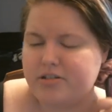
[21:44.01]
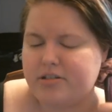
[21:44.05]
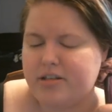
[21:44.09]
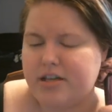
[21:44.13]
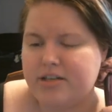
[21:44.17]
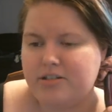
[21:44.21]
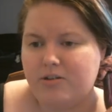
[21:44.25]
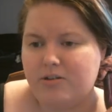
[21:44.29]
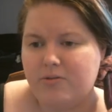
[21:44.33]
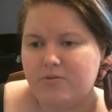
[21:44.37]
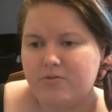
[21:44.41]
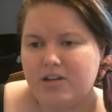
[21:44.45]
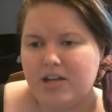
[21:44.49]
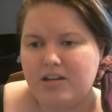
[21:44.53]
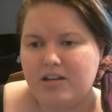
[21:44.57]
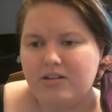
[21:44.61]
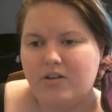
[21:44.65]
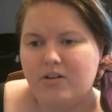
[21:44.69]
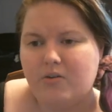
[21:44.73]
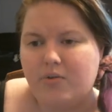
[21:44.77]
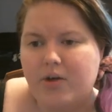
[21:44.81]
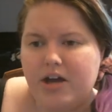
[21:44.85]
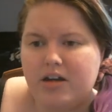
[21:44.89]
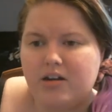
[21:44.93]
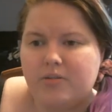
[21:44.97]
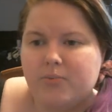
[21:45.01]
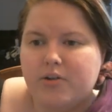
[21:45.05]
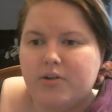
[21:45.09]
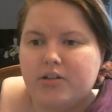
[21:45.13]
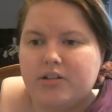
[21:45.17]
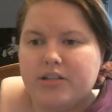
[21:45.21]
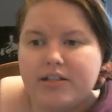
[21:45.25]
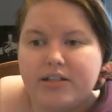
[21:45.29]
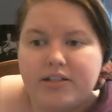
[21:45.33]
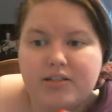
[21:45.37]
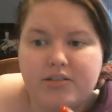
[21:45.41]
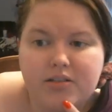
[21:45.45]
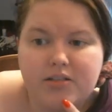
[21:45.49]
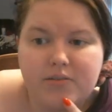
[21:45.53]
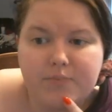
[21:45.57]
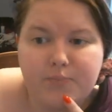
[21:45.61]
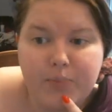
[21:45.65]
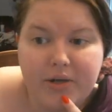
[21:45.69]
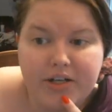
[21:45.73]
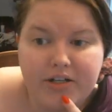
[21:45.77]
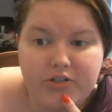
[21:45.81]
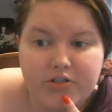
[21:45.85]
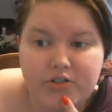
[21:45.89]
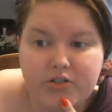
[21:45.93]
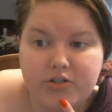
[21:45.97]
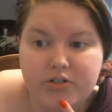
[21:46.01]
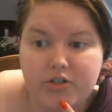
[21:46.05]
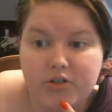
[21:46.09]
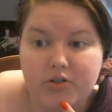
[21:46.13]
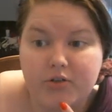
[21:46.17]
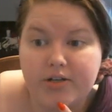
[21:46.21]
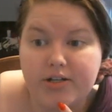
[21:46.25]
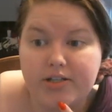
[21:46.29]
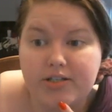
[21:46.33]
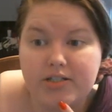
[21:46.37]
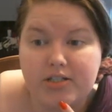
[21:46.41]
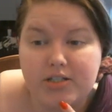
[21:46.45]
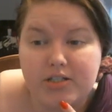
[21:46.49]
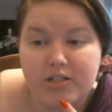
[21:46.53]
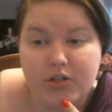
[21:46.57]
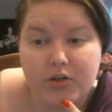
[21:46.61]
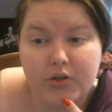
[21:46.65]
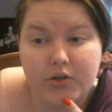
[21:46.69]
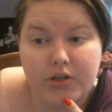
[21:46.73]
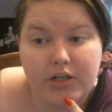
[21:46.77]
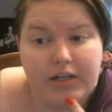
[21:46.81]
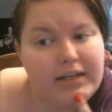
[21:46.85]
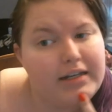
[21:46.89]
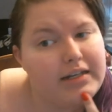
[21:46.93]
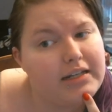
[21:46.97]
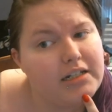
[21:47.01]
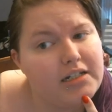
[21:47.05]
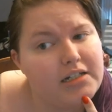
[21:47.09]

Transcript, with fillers: I don't yet know how to put like pictures on screen.